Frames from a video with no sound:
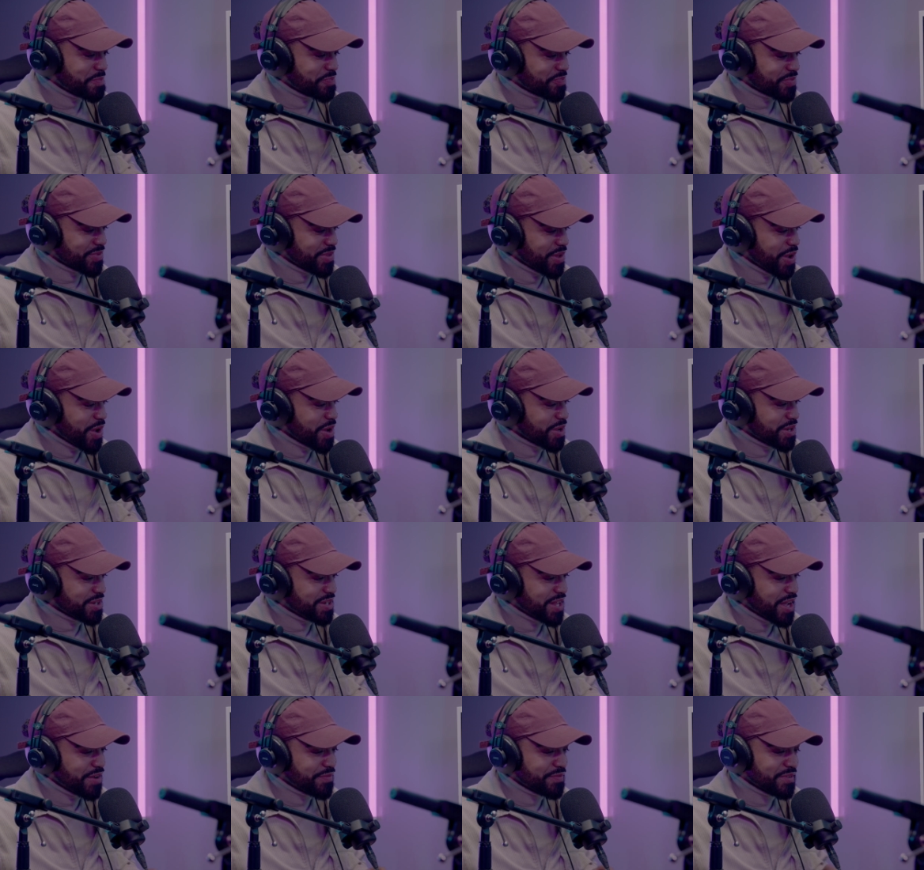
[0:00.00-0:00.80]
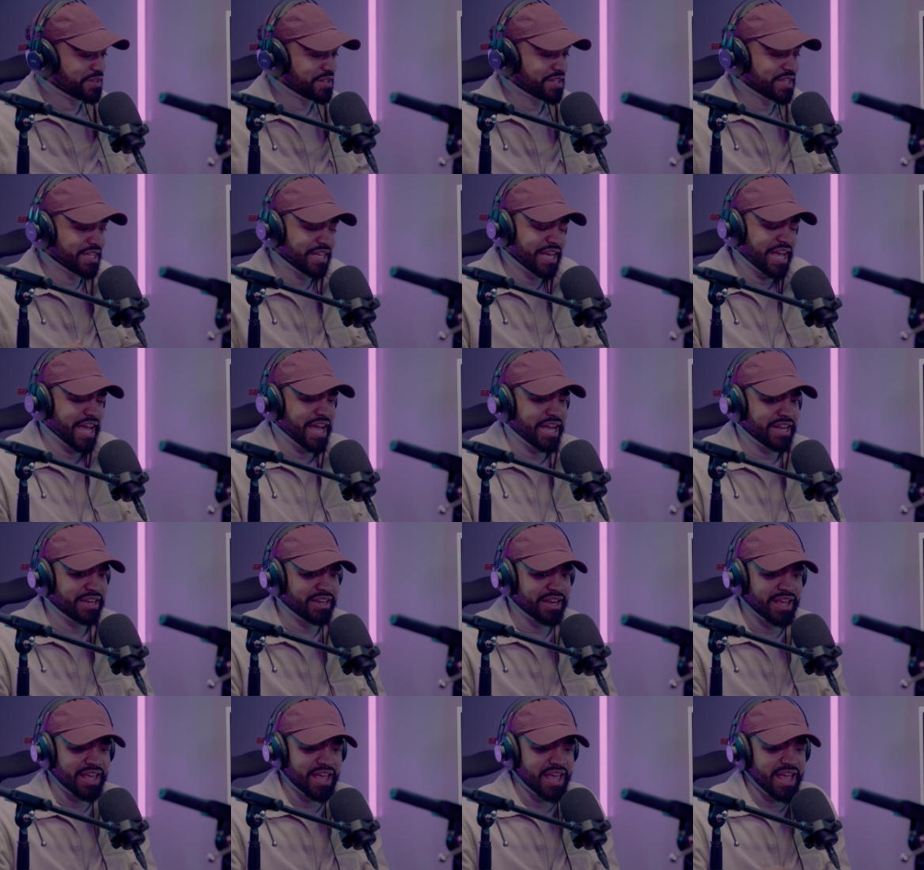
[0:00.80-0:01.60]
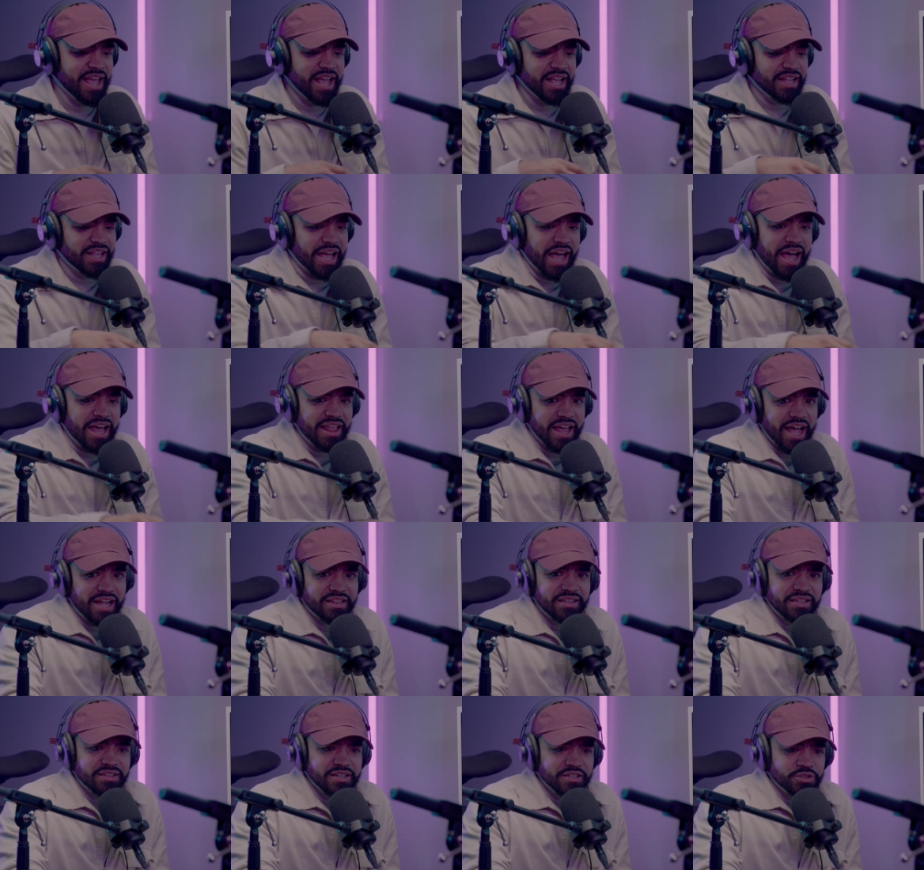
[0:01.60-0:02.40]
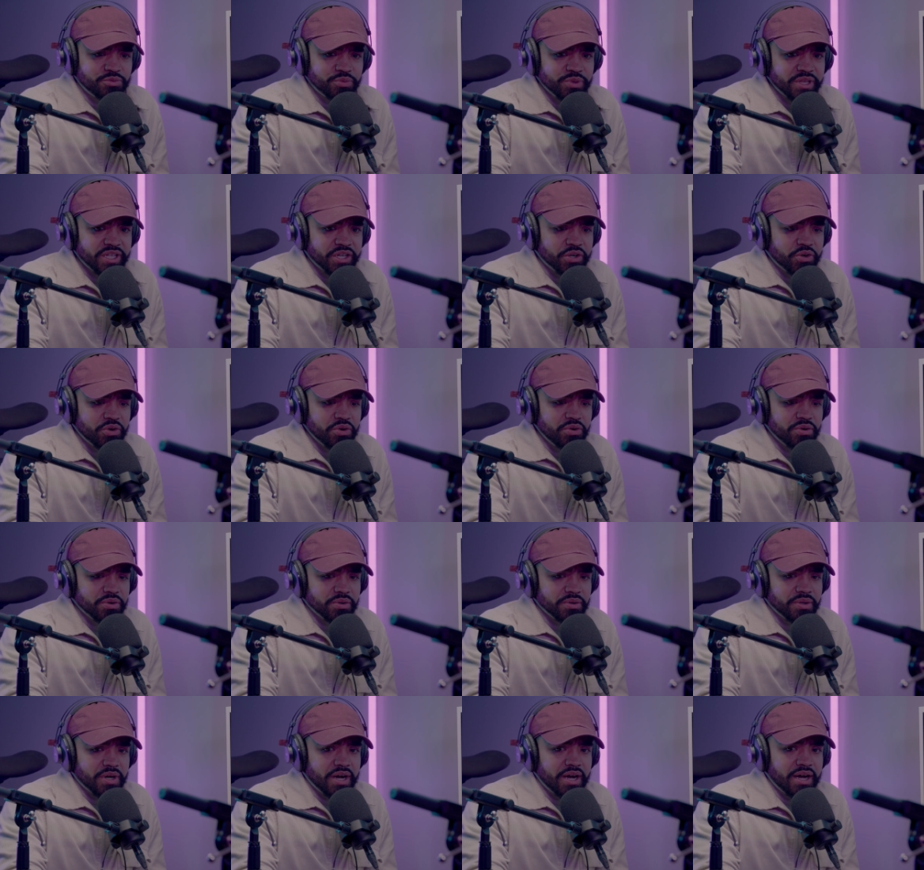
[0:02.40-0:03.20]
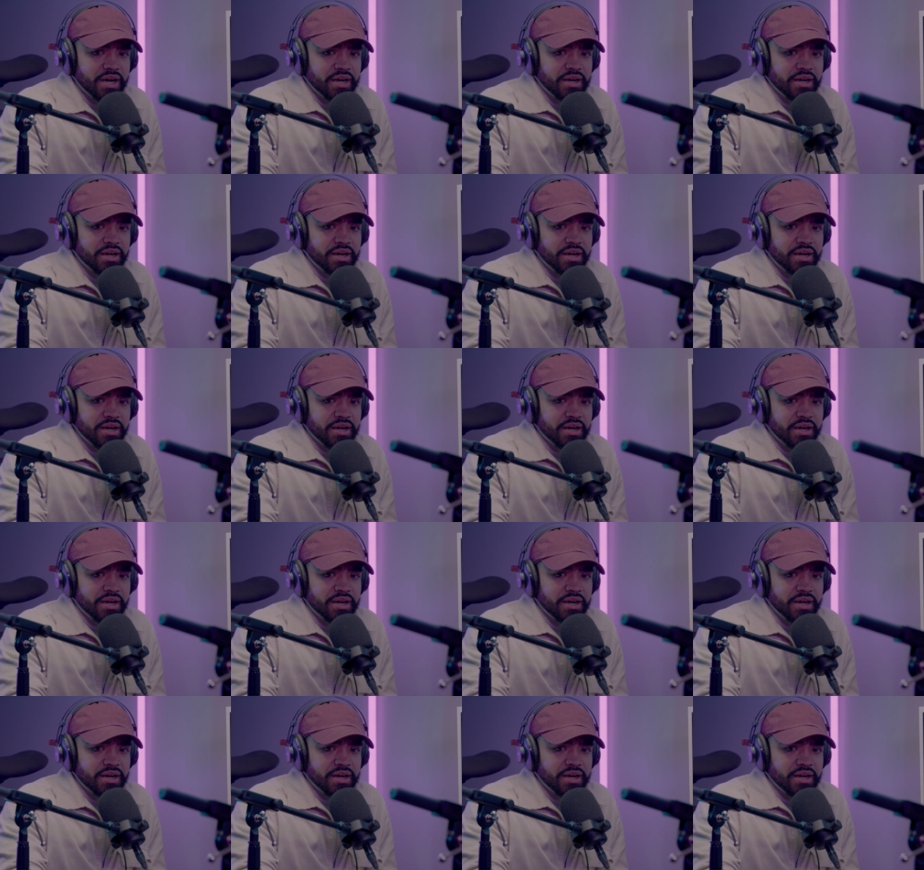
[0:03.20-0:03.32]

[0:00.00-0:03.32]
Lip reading: No, definitely. And I think that's really cool.